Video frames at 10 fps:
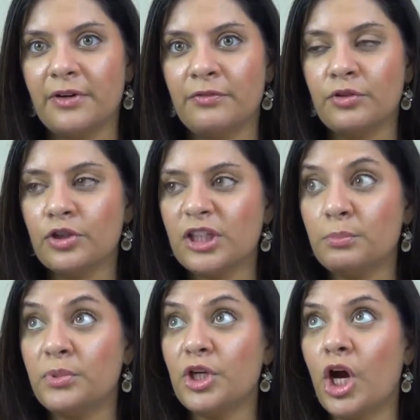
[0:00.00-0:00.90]
of
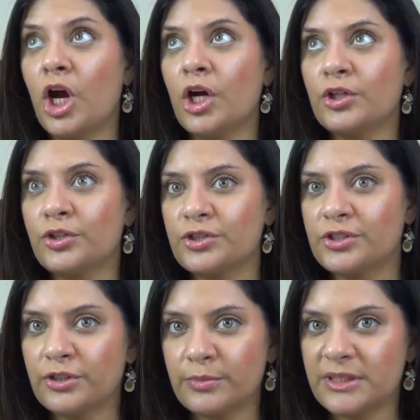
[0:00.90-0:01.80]
looking beyond her
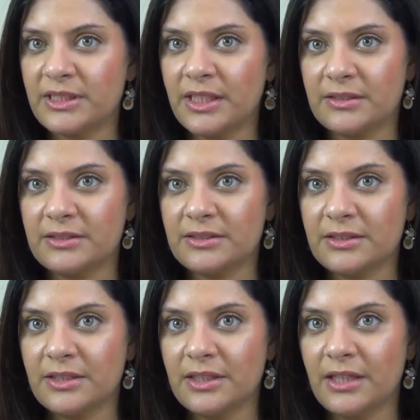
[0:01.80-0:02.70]
circumstance
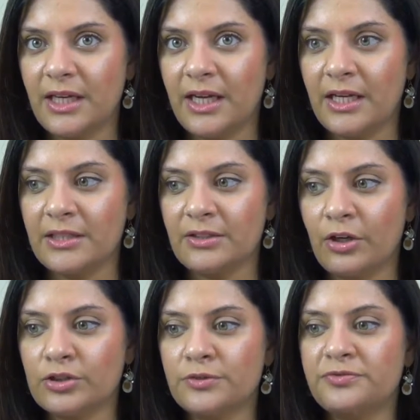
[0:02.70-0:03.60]
and
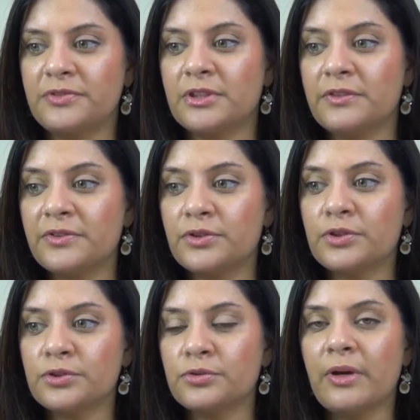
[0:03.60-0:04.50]
also forgiving
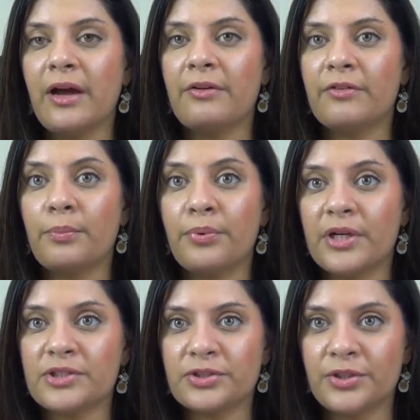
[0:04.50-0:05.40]
those who have
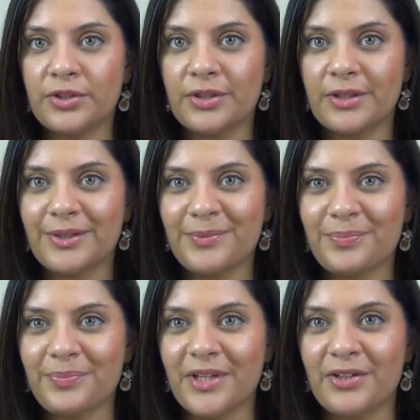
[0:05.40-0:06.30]
oppressed her
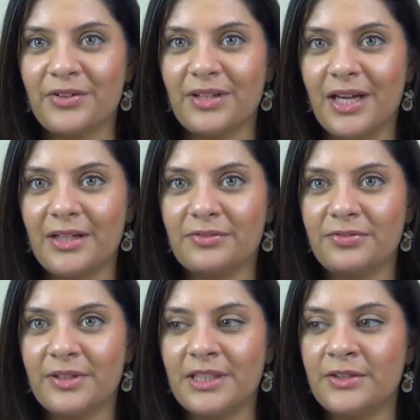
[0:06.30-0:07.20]
in her
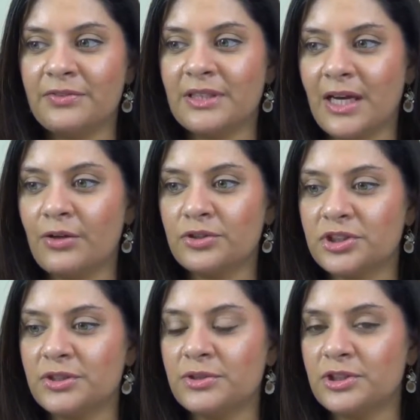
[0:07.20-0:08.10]
life. And even now,
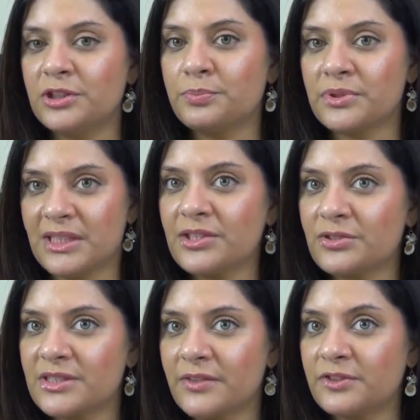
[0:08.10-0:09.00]
she presents
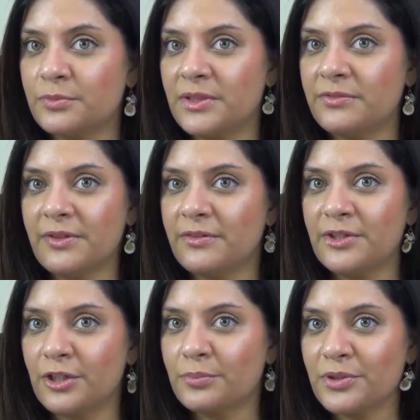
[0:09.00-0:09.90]
herself to be a
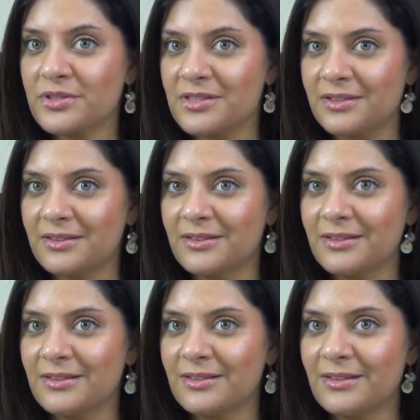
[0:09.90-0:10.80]
very young person.
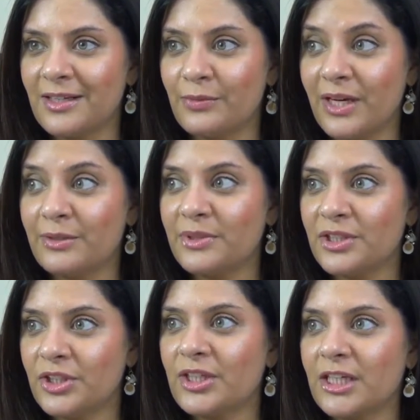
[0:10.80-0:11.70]
And when I
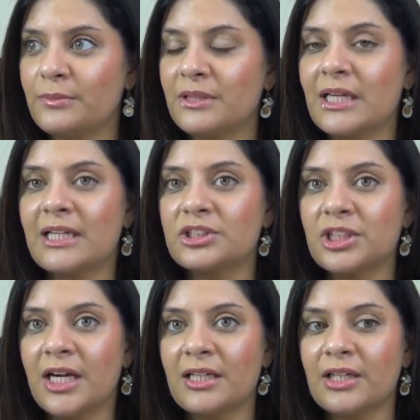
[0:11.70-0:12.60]
mean young, I mean like a
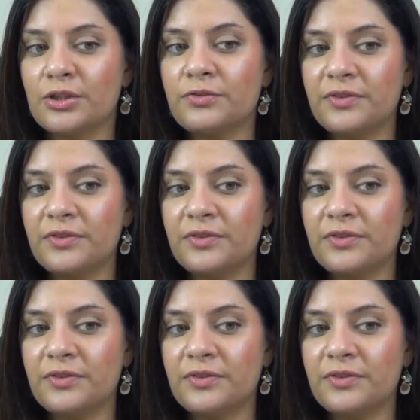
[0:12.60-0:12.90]
child. Like you